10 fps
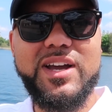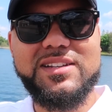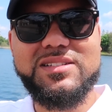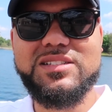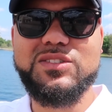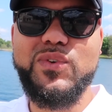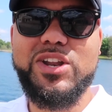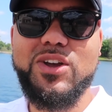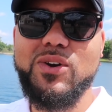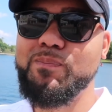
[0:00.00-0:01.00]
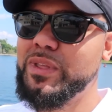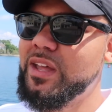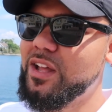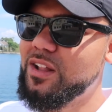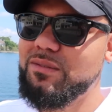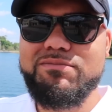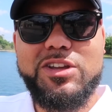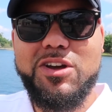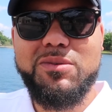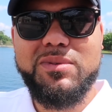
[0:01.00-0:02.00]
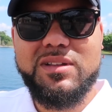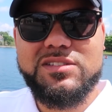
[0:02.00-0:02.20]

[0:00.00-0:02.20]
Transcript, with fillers: you guys see this video and you know,